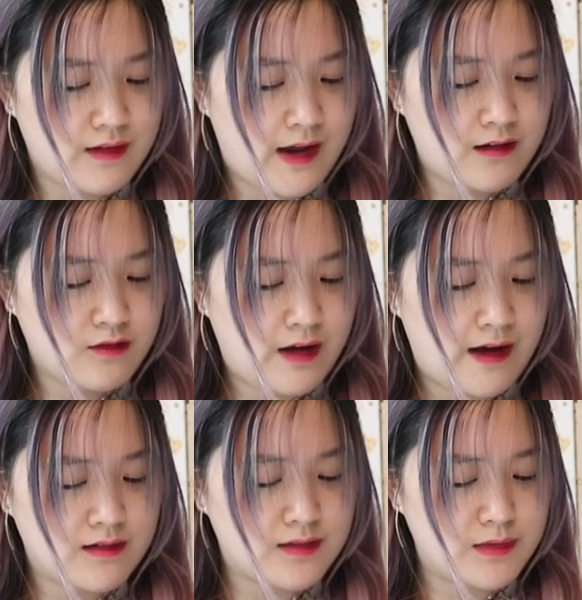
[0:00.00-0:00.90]
I don't know
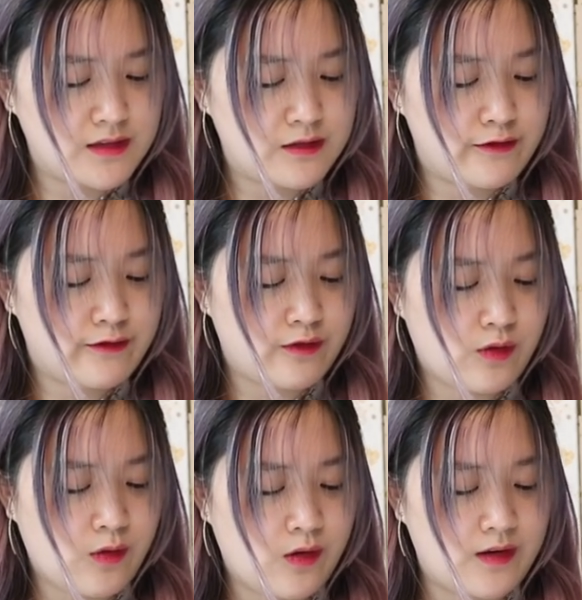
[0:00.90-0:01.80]
how it means
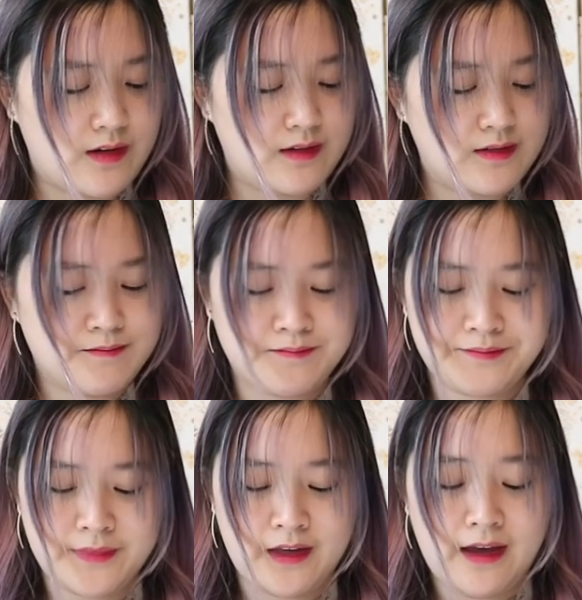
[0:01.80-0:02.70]
4.
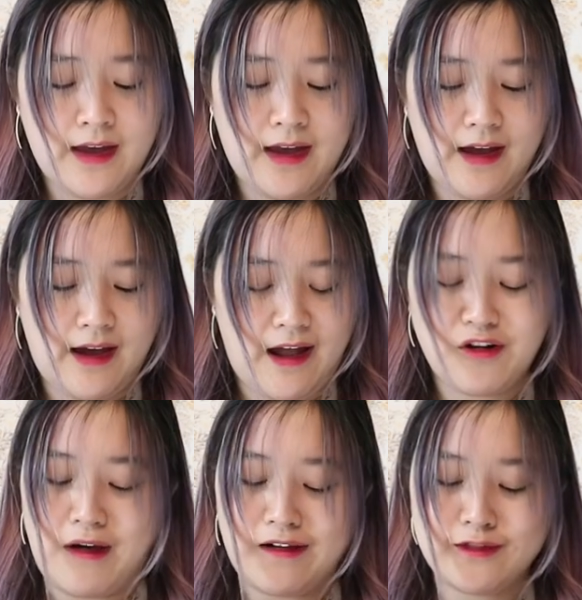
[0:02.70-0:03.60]
I don't
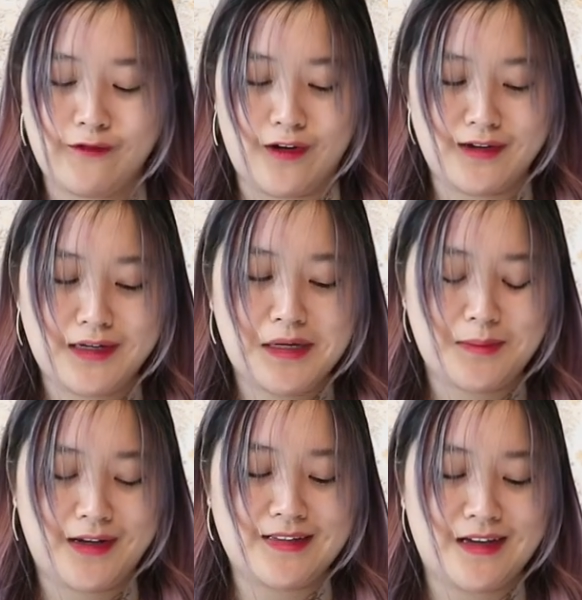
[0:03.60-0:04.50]
know how it's 4
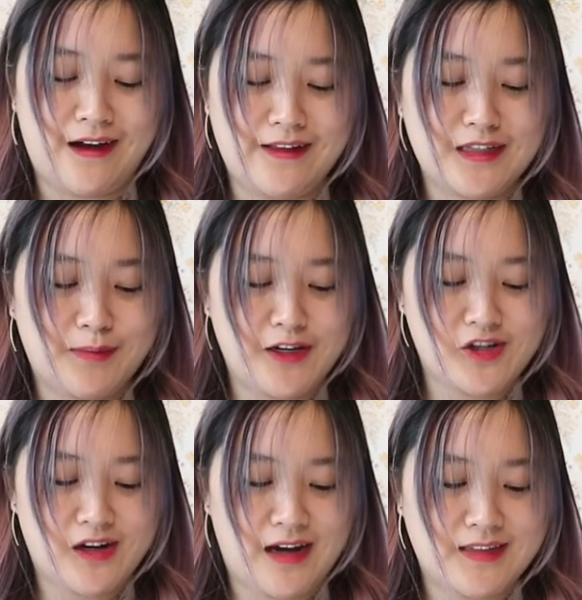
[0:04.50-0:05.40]
because in this
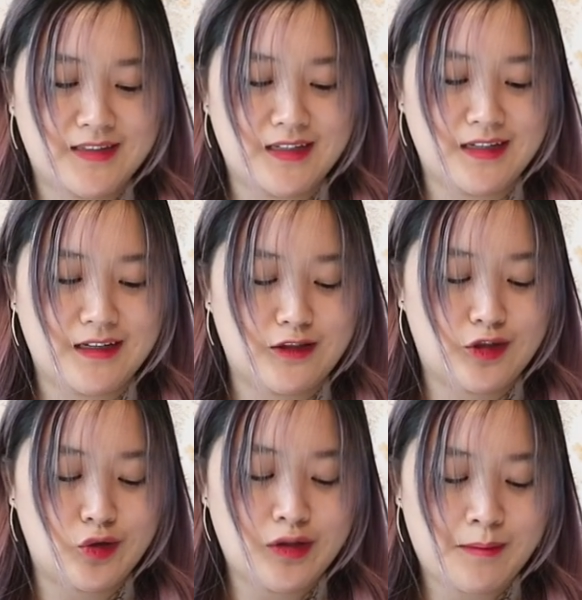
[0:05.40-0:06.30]
picture I see
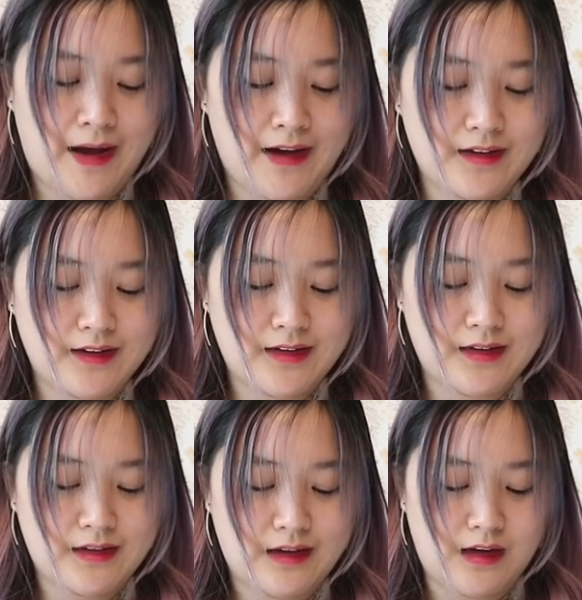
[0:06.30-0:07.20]
2 in the back
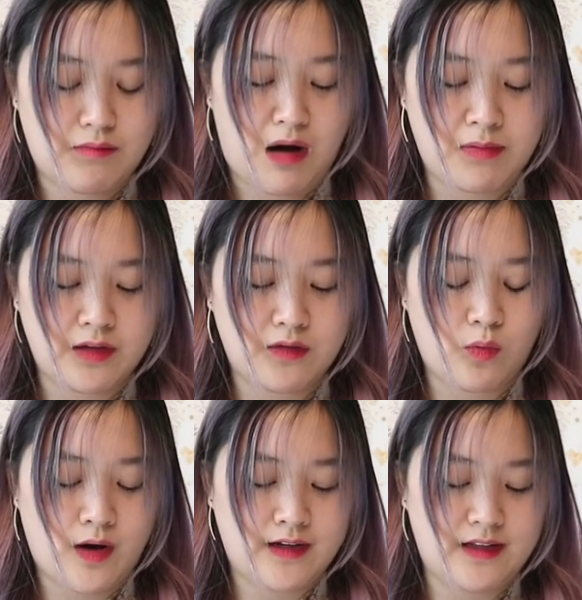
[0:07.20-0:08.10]
and probably 1